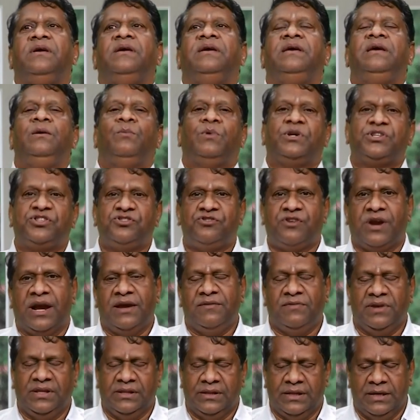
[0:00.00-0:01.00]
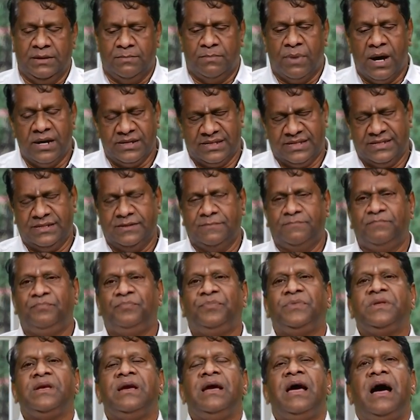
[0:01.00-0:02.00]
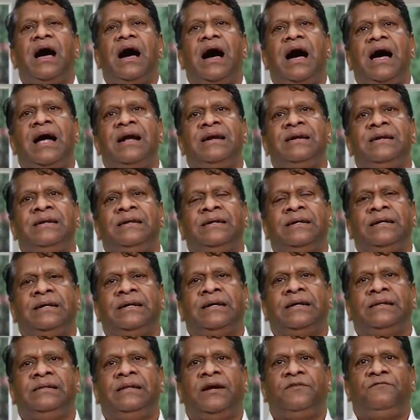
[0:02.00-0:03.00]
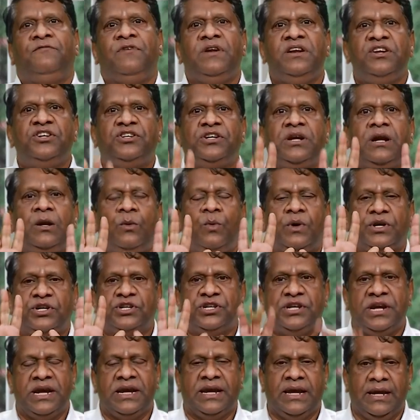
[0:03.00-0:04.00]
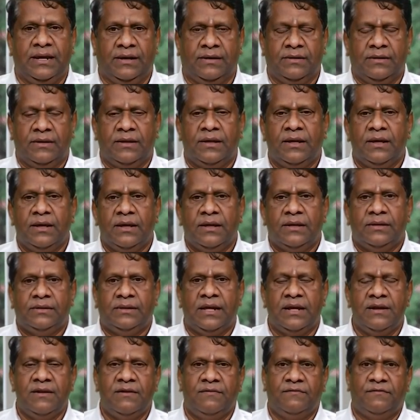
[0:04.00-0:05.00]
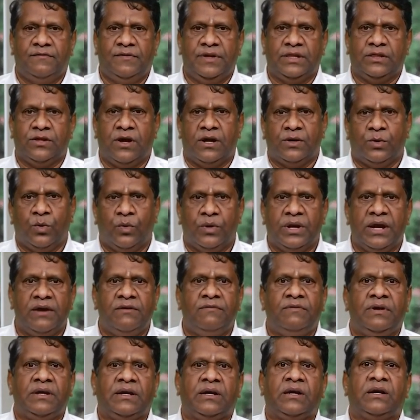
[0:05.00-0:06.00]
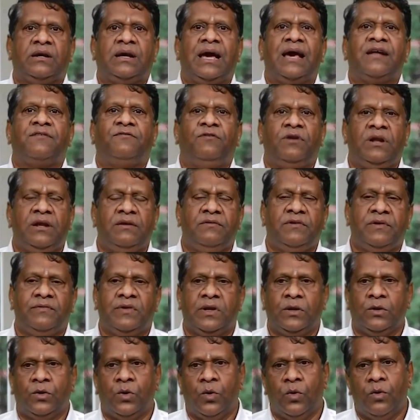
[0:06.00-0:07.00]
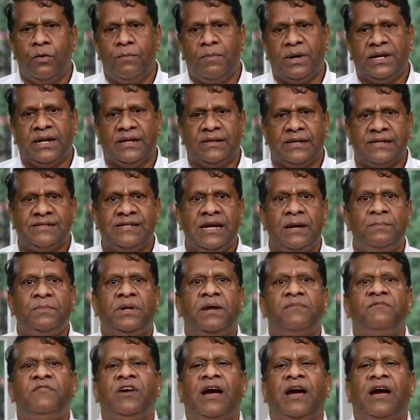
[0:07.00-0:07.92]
He was driving the bus, and that windshield was shaking. Then we thought, okay, we will go, but at the same time